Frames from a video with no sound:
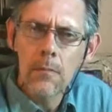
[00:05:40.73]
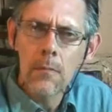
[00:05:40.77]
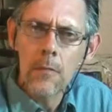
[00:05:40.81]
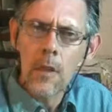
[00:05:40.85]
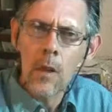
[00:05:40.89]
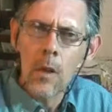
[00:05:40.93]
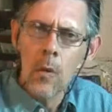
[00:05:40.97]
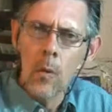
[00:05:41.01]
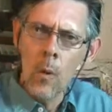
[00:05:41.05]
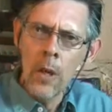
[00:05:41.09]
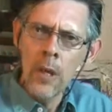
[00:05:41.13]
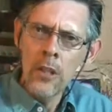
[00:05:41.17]

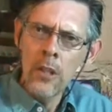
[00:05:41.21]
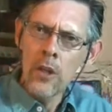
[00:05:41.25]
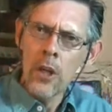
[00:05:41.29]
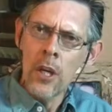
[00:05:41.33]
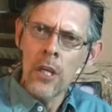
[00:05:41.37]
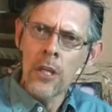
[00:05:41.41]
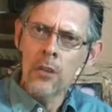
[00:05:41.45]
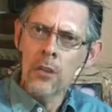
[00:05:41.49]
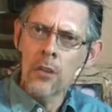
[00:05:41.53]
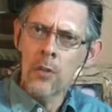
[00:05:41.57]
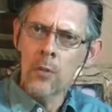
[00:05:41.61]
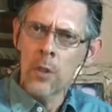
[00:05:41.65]
When
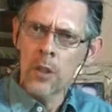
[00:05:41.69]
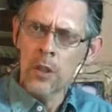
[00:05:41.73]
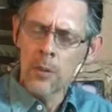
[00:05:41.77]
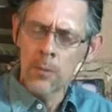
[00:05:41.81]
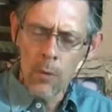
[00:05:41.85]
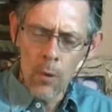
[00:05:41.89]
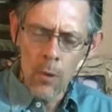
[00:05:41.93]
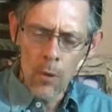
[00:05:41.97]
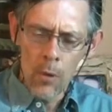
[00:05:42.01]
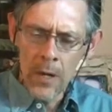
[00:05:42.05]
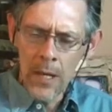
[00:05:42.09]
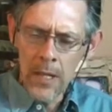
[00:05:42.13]
Jesus was
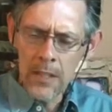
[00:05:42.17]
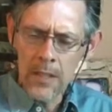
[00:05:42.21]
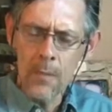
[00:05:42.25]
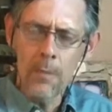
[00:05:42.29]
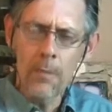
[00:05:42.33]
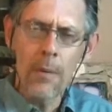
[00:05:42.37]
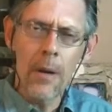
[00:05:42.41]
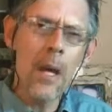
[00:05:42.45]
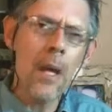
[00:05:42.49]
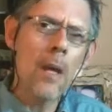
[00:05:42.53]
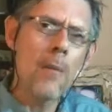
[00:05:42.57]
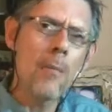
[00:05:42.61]
born as a
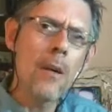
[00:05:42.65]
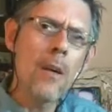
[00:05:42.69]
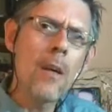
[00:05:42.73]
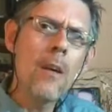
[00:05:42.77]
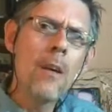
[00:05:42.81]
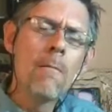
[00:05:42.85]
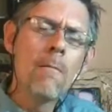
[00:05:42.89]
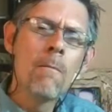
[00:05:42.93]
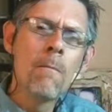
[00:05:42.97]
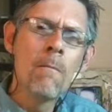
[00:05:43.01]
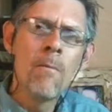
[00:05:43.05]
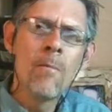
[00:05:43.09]
baby,
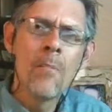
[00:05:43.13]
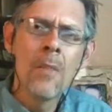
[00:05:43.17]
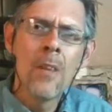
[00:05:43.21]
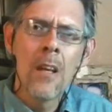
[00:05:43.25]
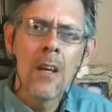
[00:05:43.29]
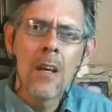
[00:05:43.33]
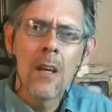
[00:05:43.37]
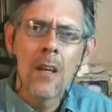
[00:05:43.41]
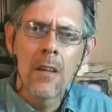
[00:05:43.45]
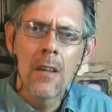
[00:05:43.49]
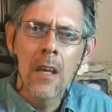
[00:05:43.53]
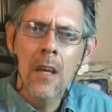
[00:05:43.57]

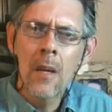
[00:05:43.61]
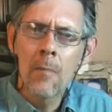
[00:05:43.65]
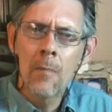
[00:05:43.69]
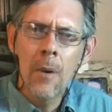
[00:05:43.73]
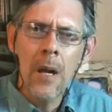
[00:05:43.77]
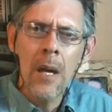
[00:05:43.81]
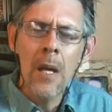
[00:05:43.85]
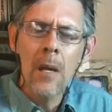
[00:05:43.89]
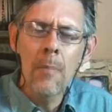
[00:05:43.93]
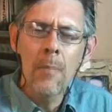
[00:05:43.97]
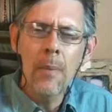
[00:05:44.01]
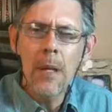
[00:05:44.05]
that
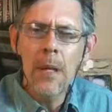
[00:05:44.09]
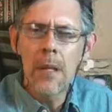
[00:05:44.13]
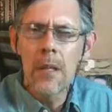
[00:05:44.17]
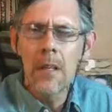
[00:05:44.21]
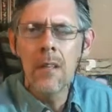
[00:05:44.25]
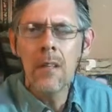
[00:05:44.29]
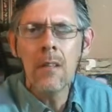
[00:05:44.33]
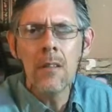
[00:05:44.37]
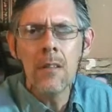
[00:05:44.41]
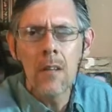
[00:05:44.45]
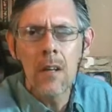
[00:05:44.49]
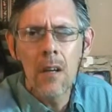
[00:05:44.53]
baby
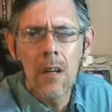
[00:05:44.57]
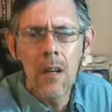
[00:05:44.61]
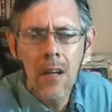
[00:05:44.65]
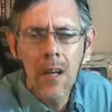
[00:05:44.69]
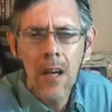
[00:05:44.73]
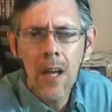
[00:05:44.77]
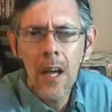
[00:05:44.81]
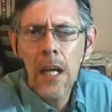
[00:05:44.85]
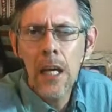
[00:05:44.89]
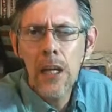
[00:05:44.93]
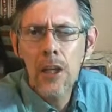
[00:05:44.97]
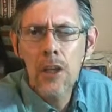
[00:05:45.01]
didn't
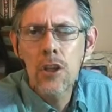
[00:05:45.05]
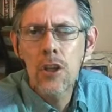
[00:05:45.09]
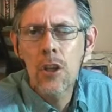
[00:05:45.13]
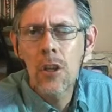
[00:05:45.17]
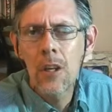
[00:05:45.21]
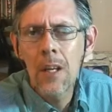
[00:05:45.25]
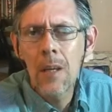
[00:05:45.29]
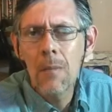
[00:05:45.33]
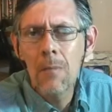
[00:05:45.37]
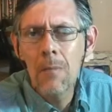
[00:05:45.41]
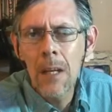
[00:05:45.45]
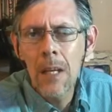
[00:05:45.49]

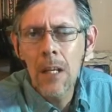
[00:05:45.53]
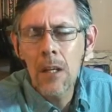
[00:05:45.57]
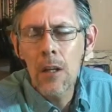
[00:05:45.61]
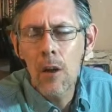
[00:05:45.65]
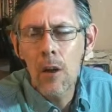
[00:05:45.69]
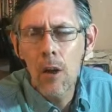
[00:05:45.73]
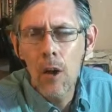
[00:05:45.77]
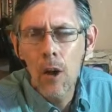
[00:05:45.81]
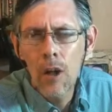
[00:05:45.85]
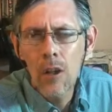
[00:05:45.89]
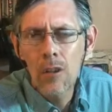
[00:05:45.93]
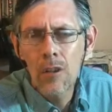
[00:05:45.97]
actually mean a
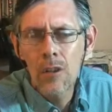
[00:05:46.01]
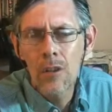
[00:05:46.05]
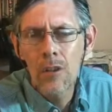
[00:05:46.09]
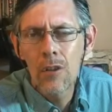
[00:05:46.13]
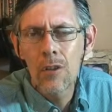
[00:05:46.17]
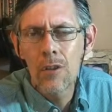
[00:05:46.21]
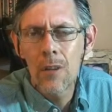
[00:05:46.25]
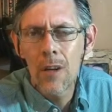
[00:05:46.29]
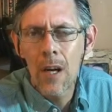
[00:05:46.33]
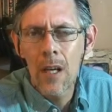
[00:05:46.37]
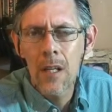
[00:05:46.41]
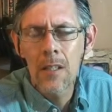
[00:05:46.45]
lot
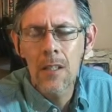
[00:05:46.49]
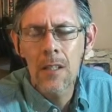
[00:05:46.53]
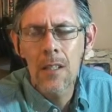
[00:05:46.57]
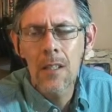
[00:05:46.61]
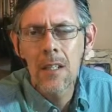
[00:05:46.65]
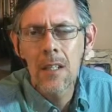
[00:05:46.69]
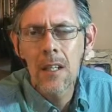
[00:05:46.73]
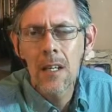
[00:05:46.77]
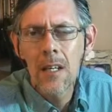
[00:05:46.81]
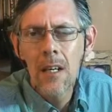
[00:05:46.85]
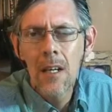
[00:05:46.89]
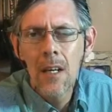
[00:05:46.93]
to us.
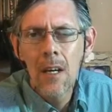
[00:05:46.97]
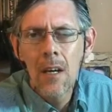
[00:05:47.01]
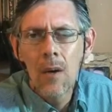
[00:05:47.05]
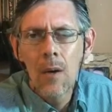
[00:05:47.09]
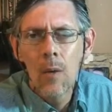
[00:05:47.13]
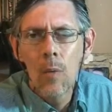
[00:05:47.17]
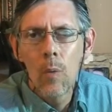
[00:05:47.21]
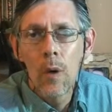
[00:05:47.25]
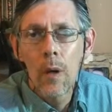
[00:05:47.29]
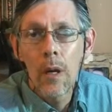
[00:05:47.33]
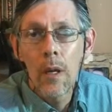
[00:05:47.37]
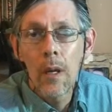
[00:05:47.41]

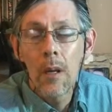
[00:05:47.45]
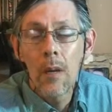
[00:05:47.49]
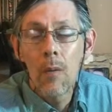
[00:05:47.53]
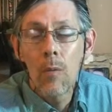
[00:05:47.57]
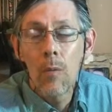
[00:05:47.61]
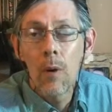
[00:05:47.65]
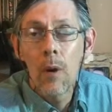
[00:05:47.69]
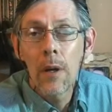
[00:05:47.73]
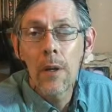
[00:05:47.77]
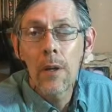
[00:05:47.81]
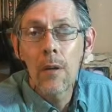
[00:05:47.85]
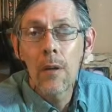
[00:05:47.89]
What,
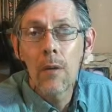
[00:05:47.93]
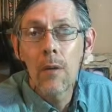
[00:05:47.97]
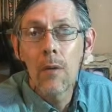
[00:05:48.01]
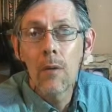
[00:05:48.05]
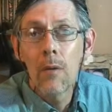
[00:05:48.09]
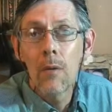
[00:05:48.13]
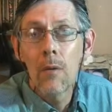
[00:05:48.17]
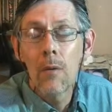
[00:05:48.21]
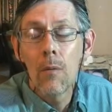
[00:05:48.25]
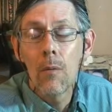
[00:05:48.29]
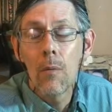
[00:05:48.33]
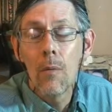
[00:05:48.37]
what
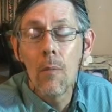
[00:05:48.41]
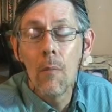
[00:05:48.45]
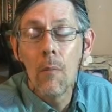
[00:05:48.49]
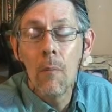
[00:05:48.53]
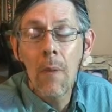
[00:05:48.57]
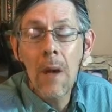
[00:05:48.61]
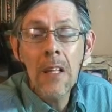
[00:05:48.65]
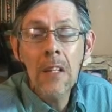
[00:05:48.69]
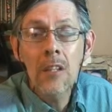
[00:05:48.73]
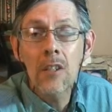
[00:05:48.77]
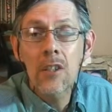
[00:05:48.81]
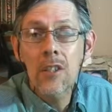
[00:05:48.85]

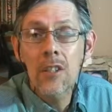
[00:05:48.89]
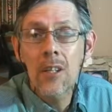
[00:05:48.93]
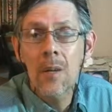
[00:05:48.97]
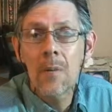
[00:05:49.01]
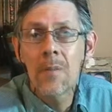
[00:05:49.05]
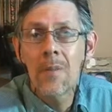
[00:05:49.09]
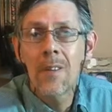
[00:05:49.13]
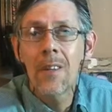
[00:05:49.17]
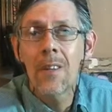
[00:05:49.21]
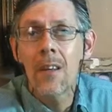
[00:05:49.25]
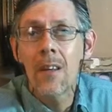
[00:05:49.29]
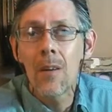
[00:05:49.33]
meant
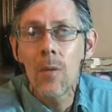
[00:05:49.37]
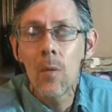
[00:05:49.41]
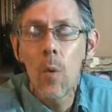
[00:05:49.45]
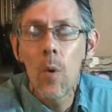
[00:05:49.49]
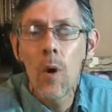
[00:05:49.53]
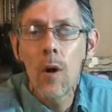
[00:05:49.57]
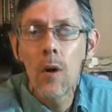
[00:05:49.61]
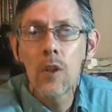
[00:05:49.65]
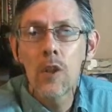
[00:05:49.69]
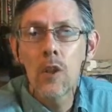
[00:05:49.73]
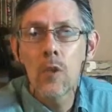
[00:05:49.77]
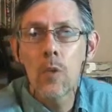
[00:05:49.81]
something
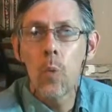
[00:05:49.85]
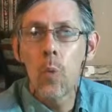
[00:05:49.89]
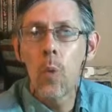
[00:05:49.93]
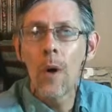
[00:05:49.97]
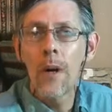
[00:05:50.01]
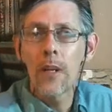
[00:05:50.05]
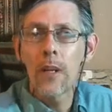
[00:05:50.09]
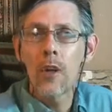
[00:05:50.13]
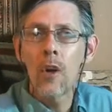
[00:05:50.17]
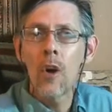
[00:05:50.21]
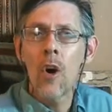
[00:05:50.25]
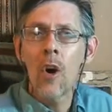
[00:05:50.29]
was
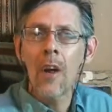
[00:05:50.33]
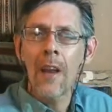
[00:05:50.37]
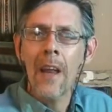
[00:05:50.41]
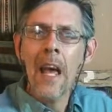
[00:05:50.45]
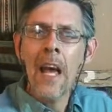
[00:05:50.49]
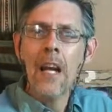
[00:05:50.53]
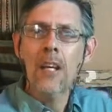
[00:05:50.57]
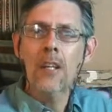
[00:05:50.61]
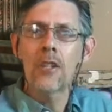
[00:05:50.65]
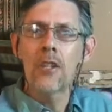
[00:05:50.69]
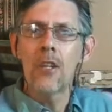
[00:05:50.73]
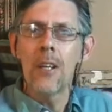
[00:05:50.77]
what God
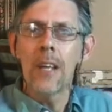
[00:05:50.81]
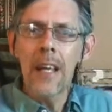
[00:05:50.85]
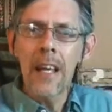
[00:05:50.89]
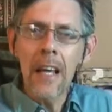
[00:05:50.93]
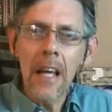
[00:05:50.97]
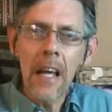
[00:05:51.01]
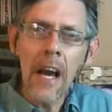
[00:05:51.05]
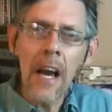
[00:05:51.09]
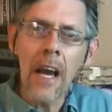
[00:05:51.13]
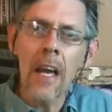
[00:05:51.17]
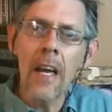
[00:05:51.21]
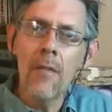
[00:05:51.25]
actually
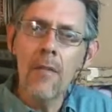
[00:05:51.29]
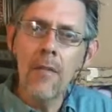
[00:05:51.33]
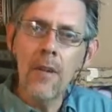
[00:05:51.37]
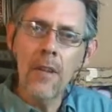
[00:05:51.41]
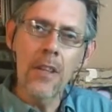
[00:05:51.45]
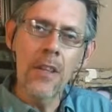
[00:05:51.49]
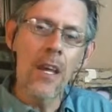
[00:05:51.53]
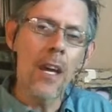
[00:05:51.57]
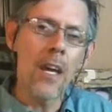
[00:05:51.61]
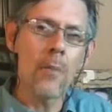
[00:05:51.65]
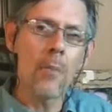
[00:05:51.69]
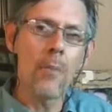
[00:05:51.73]
gave
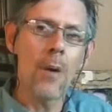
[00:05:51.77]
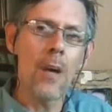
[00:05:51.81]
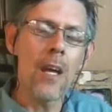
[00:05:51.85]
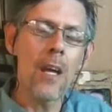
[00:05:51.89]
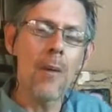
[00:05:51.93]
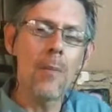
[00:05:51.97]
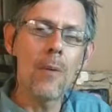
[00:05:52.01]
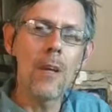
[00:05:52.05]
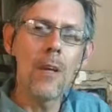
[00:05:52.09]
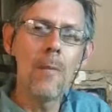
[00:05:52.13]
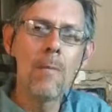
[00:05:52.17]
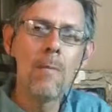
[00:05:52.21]
in that
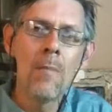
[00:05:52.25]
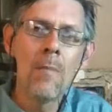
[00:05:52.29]
baby.